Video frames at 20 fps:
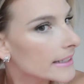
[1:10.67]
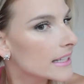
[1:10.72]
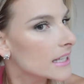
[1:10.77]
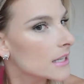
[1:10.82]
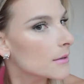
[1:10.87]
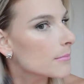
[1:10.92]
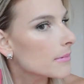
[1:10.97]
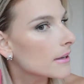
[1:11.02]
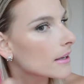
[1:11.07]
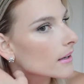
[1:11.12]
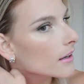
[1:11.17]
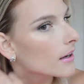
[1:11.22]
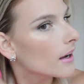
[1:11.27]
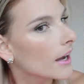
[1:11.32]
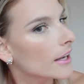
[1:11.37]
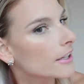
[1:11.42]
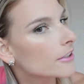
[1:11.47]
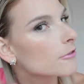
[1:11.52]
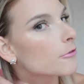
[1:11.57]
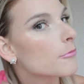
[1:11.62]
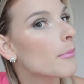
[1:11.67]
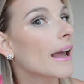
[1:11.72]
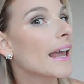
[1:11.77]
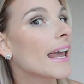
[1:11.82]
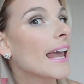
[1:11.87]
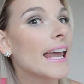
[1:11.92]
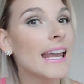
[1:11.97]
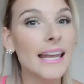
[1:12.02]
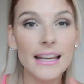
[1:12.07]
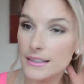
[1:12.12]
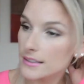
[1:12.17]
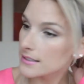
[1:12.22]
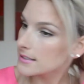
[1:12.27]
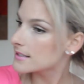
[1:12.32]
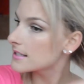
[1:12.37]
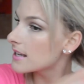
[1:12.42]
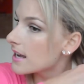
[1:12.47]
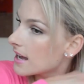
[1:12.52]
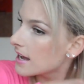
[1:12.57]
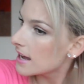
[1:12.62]
keeping kind of my
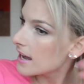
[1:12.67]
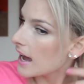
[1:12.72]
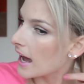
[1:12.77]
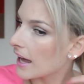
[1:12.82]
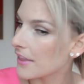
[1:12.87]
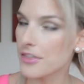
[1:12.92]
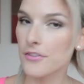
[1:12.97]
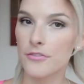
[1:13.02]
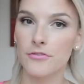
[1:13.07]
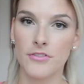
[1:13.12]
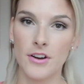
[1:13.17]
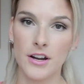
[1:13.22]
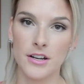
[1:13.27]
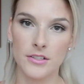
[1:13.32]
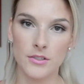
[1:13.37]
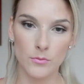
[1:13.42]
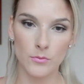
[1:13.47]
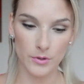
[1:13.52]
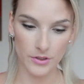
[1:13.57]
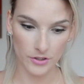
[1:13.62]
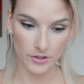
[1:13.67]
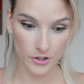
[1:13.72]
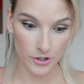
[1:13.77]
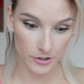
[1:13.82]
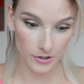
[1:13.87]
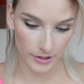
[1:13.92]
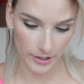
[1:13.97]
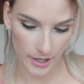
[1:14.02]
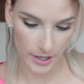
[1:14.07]
hands at the front with the curling